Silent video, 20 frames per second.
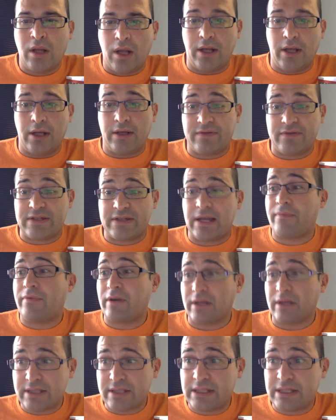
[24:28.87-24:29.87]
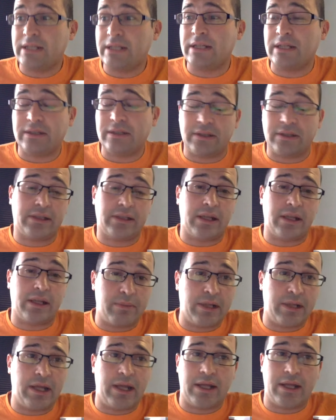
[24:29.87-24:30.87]
And if something is needed, it
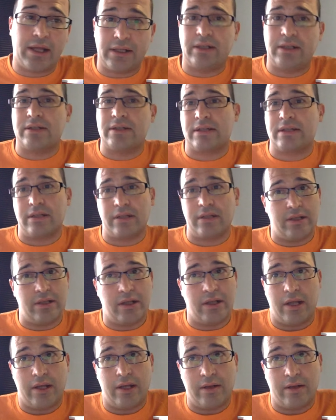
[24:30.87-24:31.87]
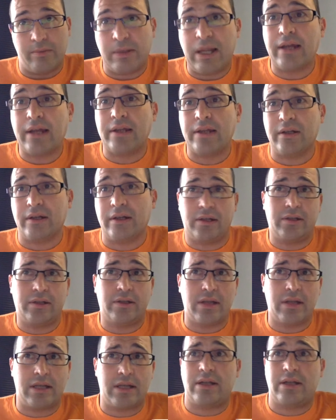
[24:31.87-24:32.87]
can be added in a plugin, and
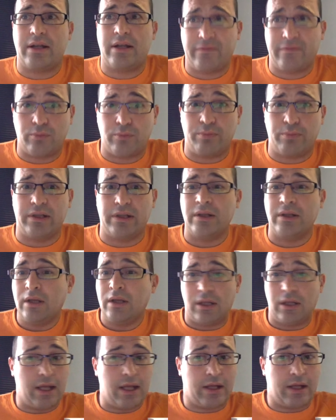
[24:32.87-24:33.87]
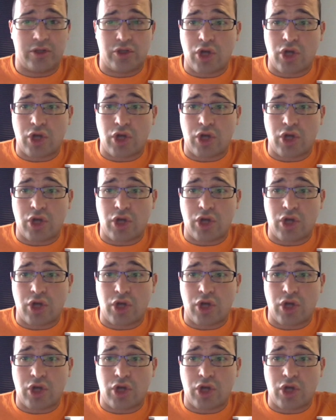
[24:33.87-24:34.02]
it doesn't have to be like a